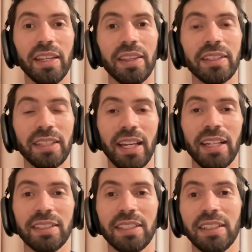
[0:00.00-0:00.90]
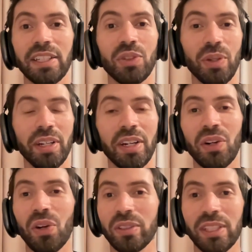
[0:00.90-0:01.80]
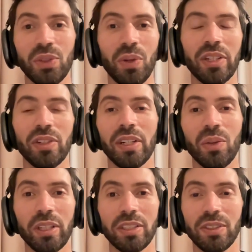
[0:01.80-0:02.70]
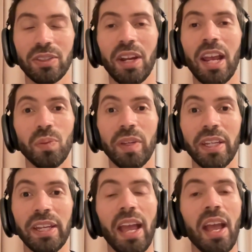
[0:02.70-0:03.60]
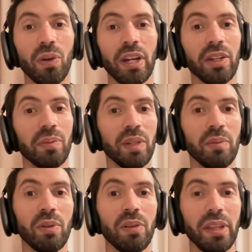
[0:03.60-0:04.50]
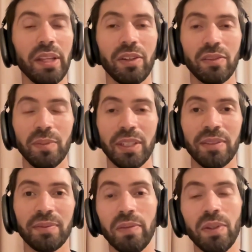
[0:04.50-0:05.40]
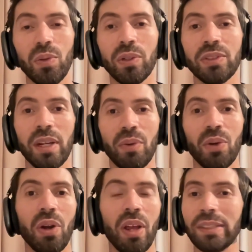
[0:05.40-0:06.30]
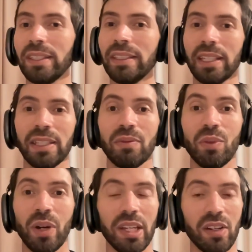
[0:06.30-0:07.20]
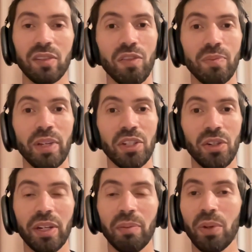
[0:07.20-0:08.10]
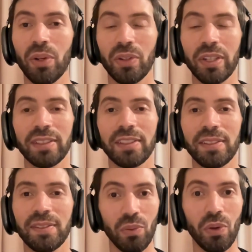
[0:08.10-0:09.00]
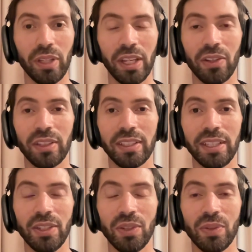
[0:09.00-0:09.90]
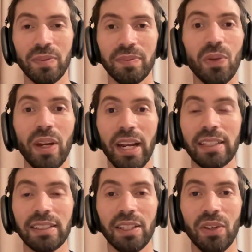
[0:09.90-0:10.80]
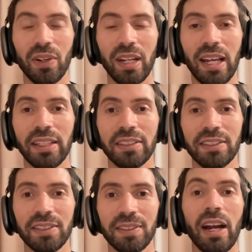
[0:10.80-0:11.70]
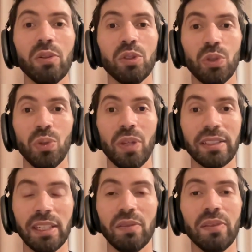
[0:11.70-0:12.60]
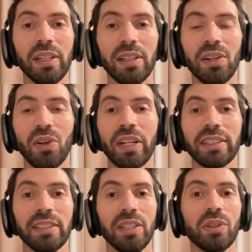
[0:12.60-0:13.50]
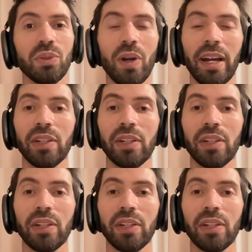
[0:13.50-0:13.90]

In this case, the trigger or situation in question would be what other people think of me. If you want a more quantitative way of measuring progress when working on this issue, you can ask your client, how true does it feel on a 0 to